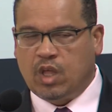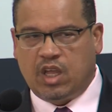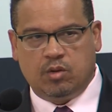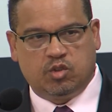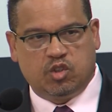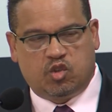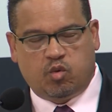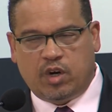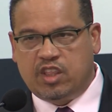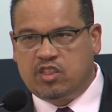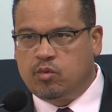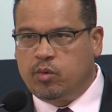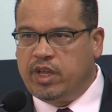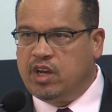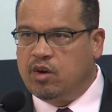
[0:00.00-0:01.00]
He was a
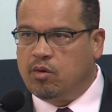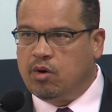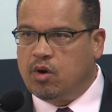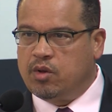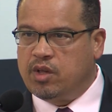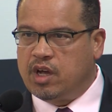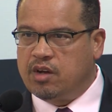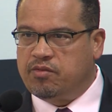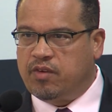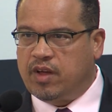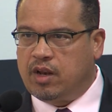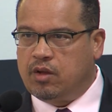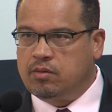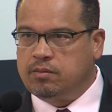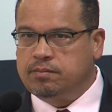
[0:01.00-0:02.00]
23-year-old young
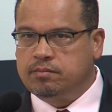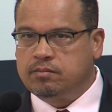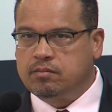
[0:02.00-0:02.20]
fellow,